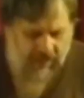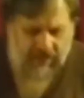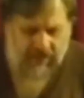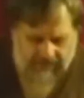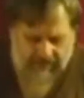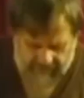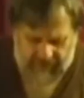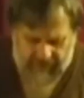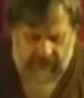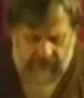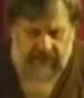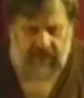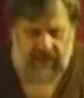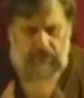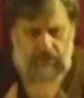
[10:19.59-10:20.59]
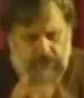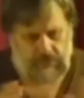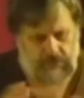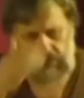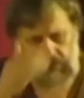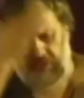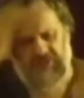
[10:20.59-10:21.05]
Seriously, I want
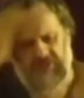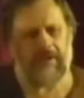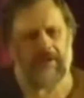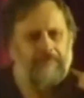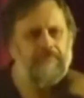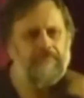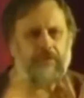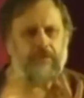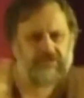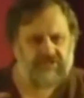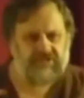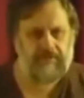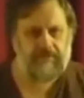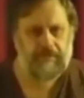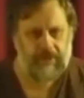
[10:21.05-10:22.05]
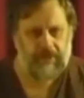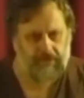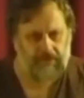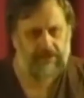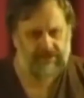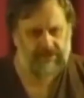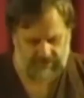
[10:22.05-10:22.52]
to do some simple
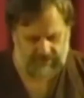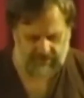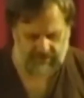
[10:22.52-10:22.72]
but